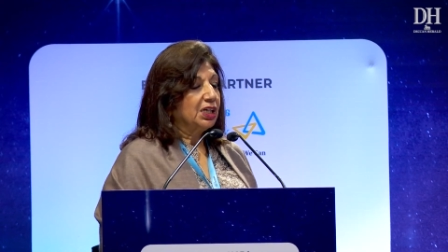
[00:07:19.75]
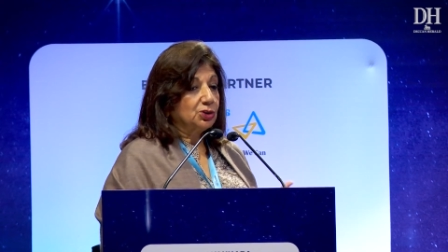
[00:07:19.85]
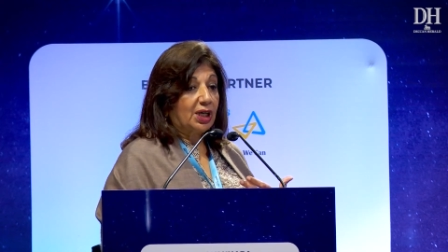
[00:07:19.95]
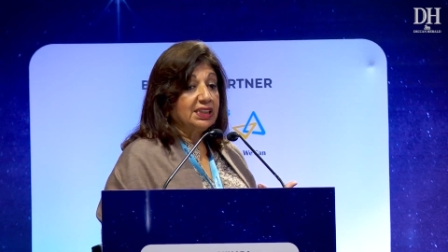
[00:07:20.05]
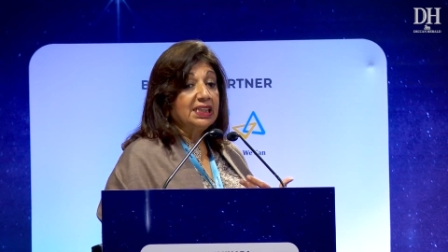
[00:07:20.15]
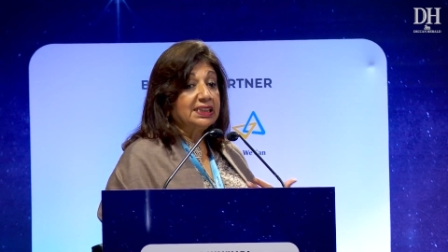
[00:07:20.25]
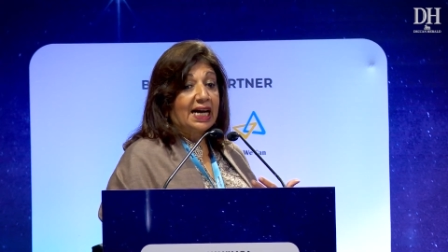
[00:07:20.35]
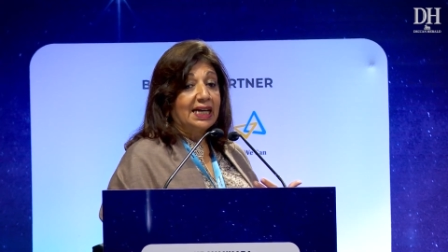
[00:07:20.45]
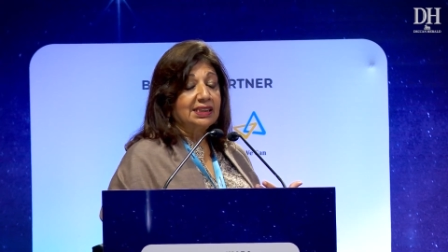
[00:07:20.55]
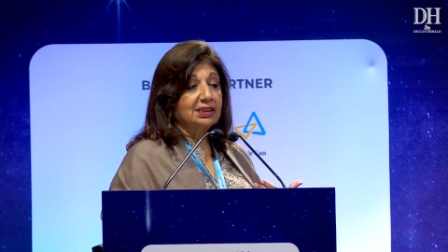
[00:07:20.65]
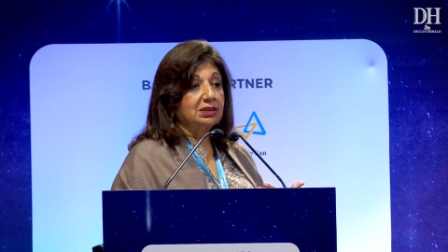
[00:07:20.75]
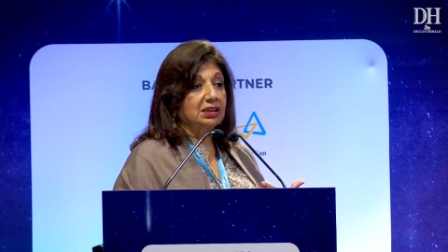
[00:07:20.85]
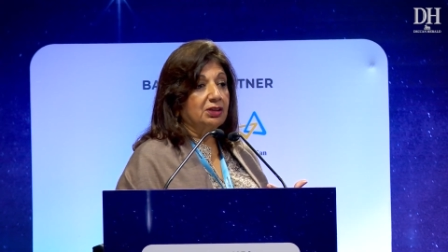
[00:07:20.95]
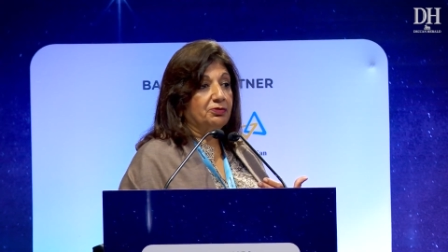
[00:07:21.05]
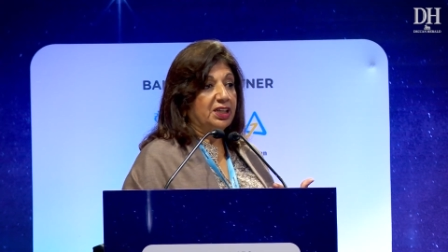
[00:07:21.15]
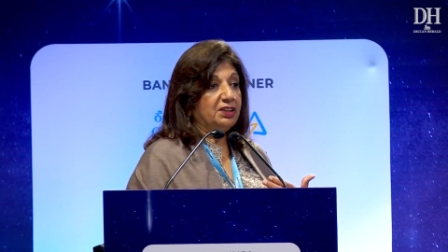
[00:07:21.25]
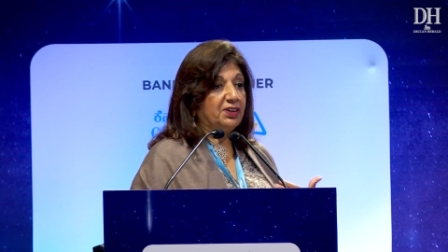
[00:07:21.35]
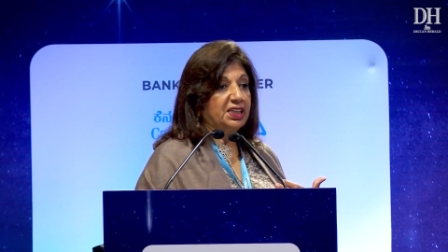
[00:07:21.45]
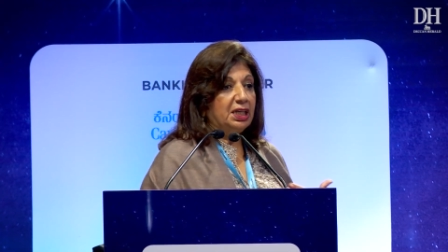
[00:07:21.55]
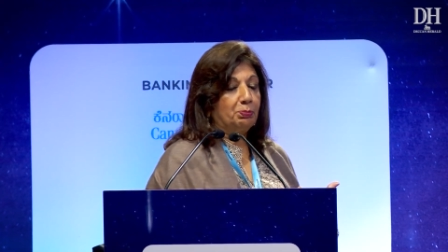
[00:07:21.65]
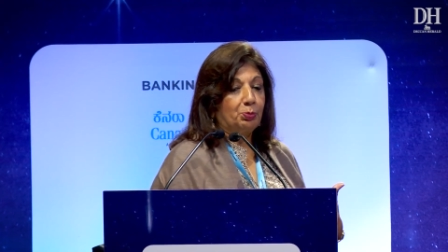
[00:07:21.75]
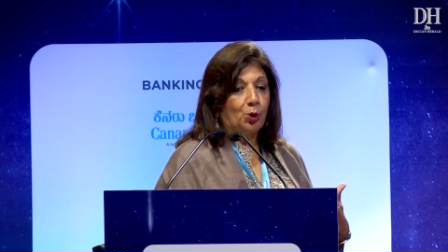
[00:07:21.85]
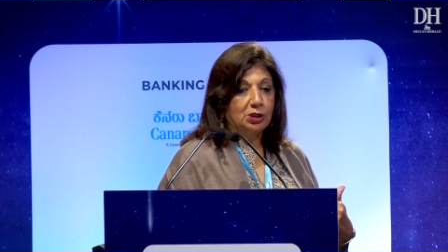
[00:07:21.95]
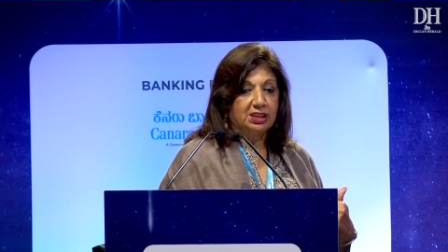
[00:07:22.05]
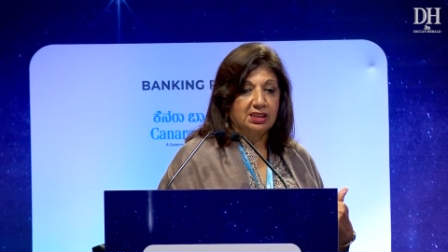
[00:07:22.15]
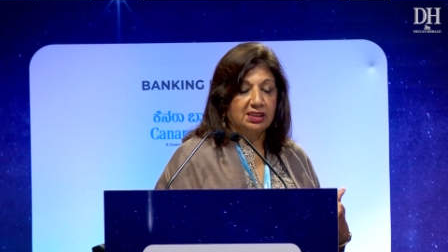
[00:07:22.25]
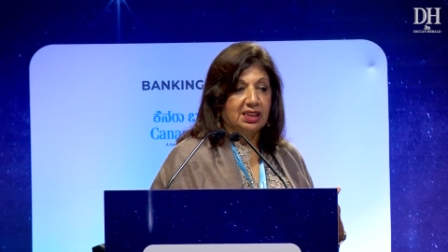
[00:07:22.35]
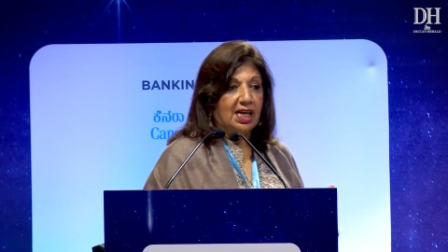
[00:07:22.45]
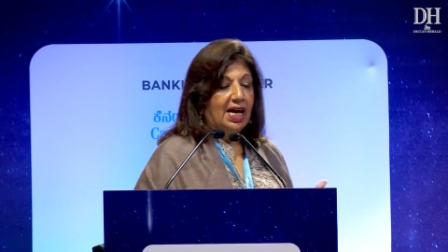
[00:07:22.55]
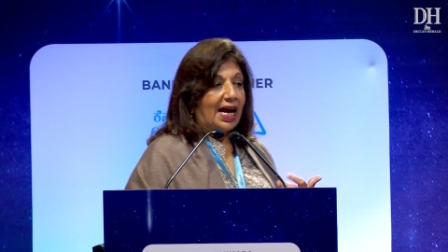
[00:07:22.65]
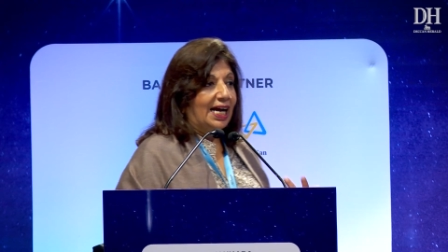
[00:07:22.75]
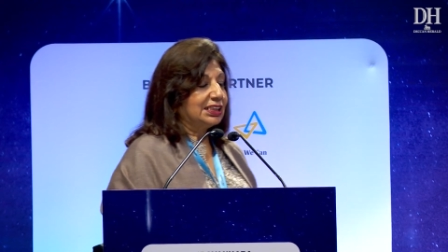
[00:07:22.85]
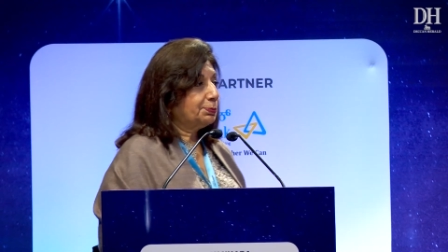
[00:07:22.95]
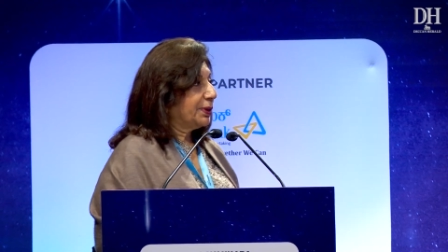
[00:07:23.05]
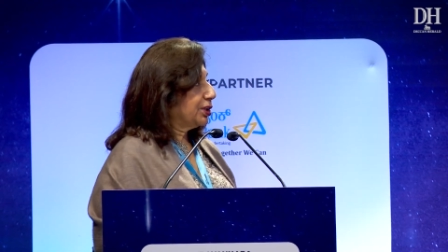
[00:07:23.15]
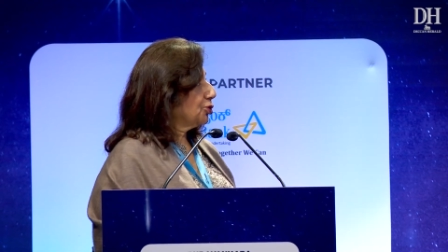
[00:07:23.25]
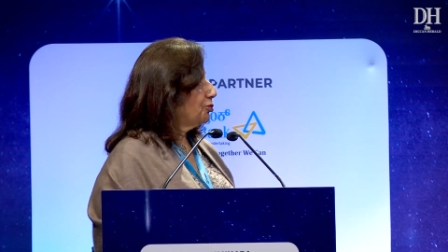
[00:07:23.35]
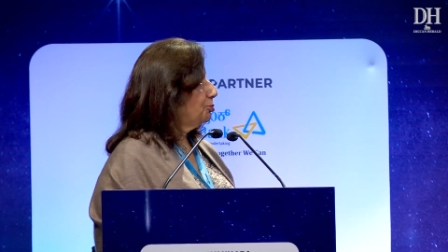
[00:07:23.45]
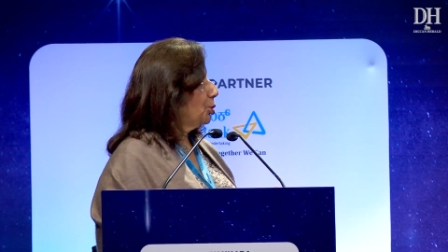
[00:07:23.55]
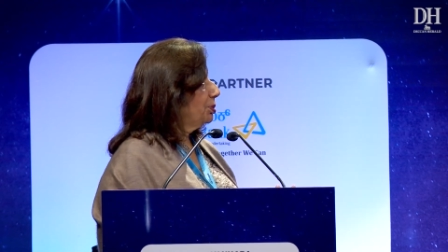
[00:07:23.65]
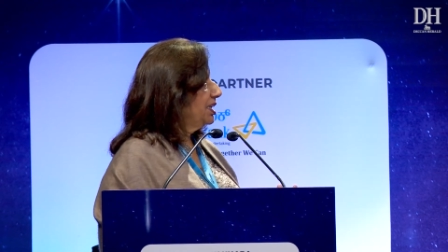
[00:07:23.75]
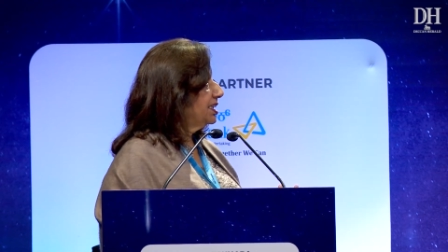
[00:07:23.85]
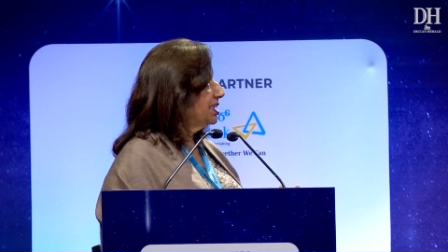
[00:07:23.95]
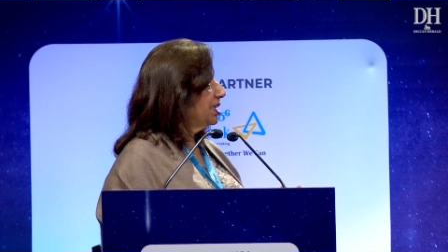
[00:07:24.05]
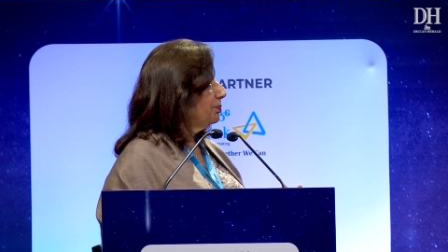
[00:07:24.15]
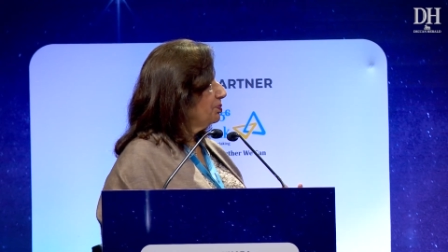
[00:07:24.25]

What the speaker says: So I think that is a very, very important aspect of mobility.